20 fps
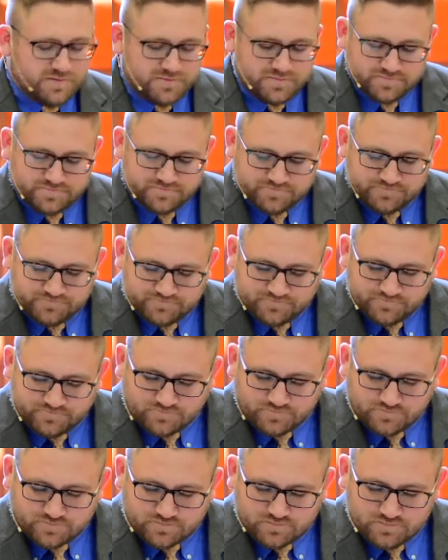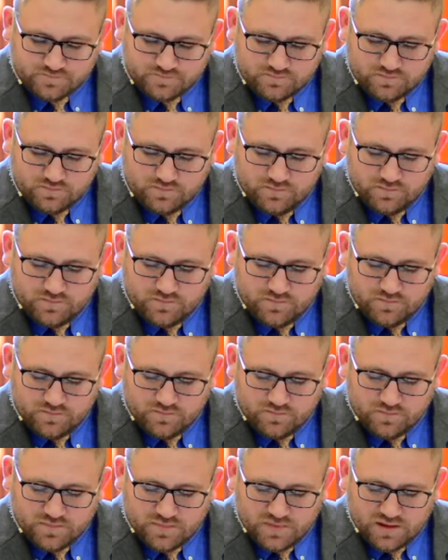
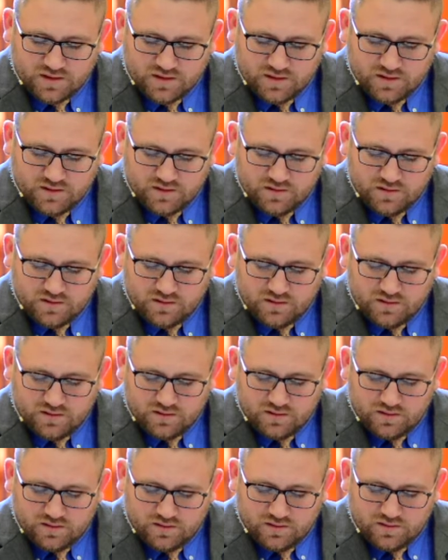(no one is talking)